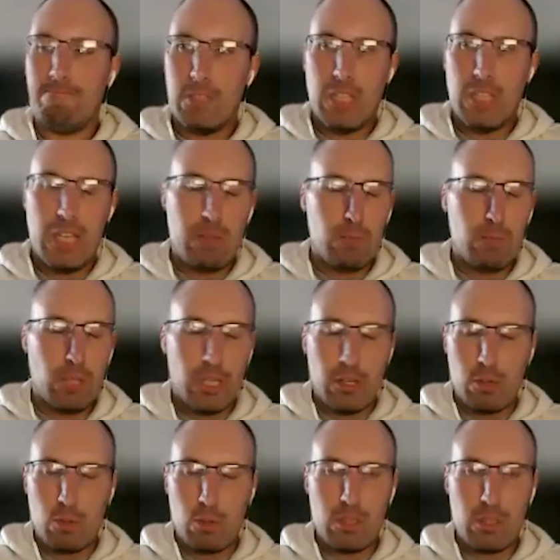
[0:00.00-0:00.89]
Team
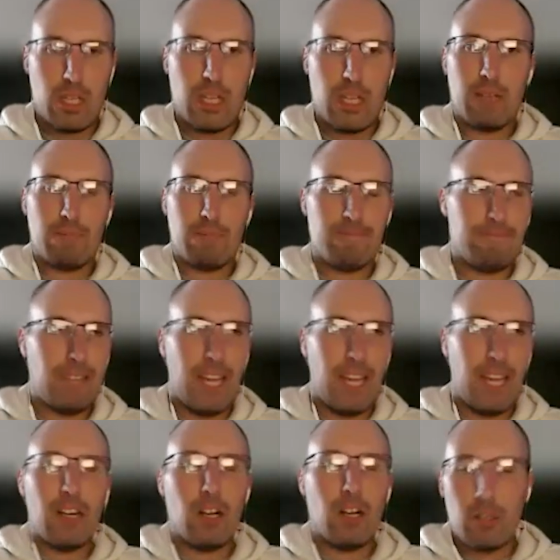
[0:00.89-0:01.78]
leader was like
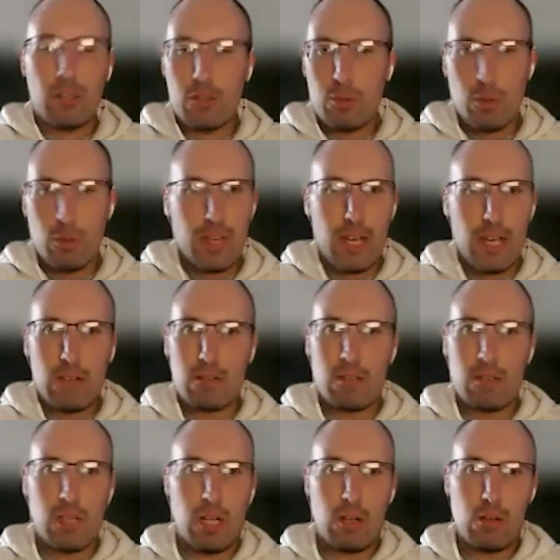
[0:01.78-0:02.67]
$800 to
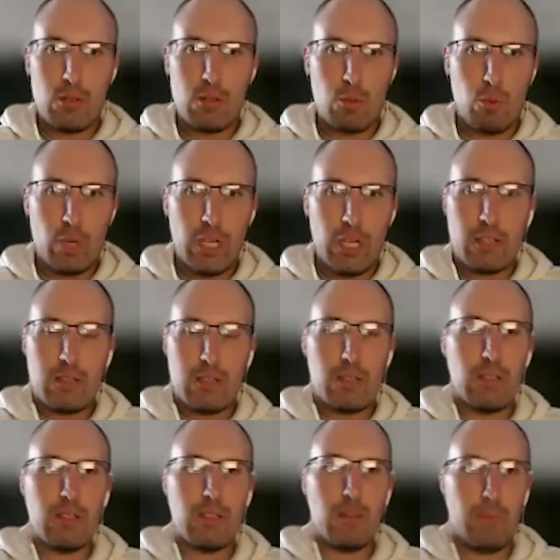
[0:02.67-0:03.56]
$1,000 a week.
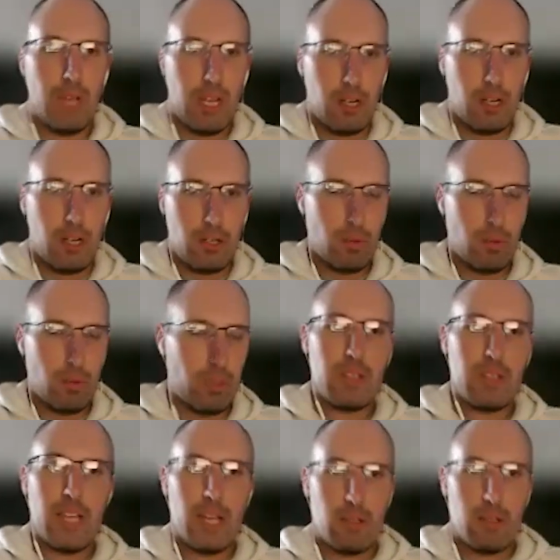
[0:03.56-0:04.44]
Assistant manager
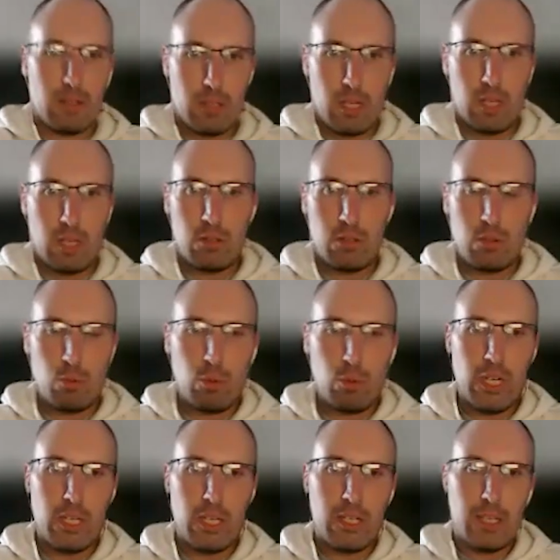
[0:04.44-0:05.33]
was $1,000 a
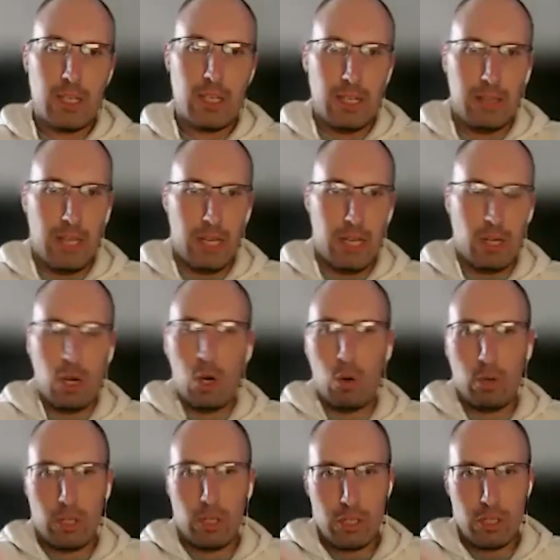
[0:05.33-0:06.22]
week. And then
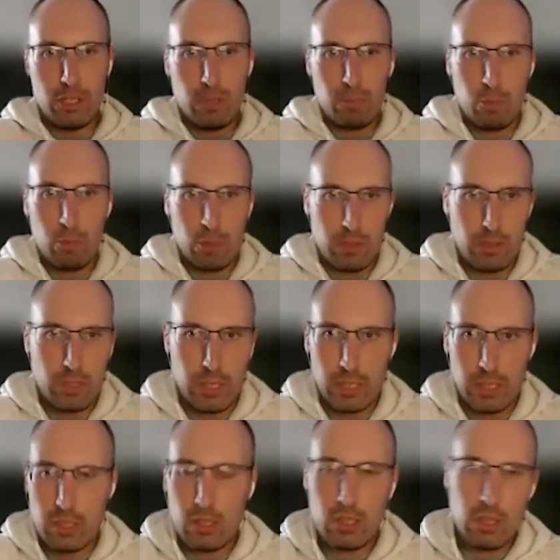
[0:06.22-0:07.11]
ownership was
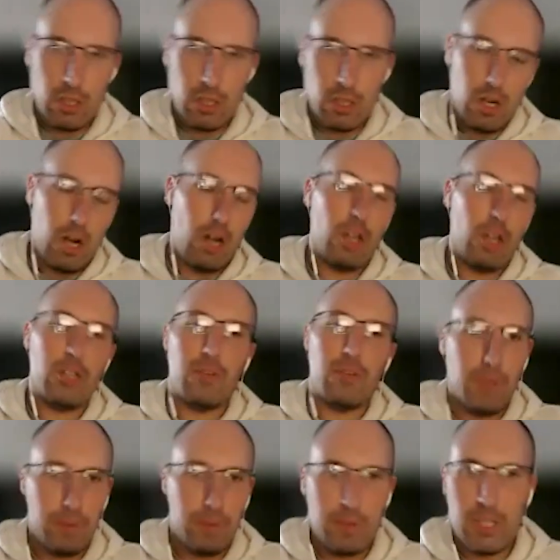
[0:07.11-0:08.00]
like
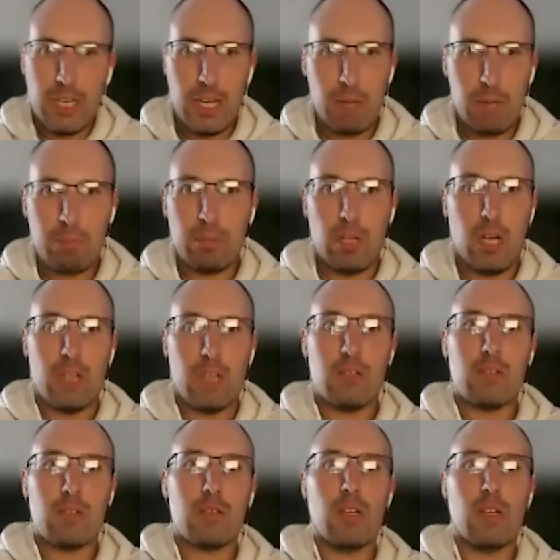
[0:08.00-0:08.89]
150K plus.